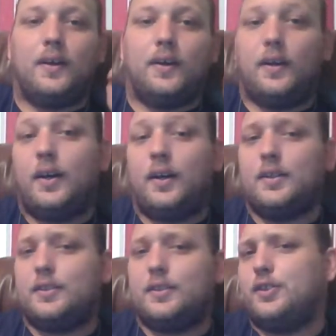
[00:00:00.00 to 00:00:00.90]
Hi,
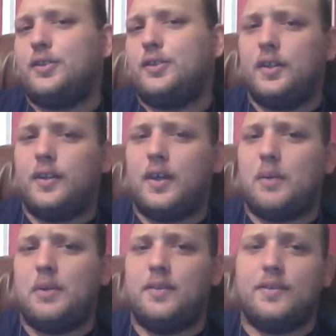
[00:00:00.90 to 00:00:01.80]
it's Tuesday. That
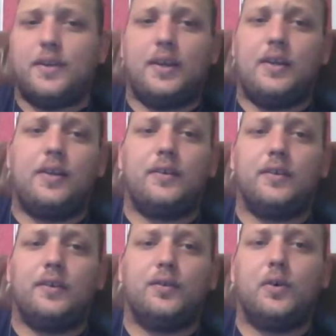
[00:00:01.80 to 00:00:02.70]
means another
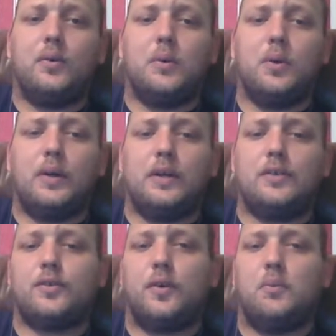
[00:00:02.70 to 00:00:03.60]
Chrome OS
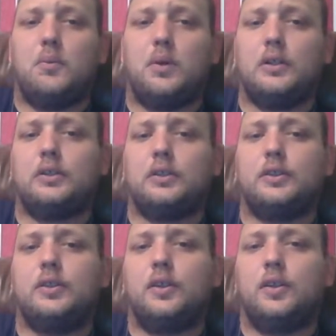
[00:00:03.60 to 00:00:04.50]
Chromebook
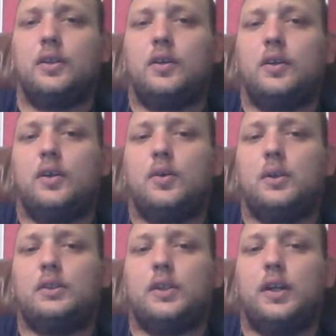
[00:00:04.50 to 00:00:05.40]

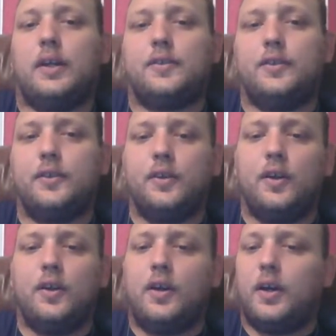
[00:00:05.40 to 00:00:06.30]
question and answer.
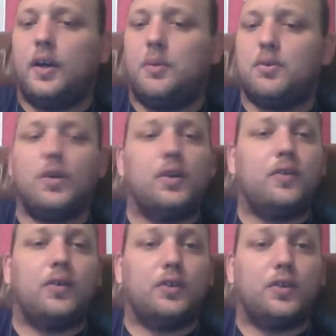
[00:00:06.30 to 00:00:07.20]
I am sorry
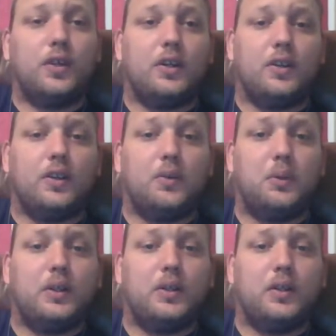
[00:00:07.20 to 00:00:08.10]
for just getting a little
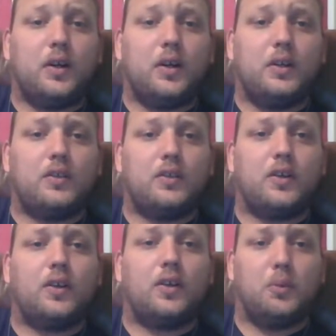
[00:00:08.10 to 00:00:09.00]
bit, starting
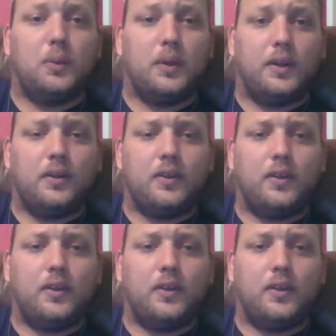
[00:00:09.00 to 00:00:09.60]
a little bit late.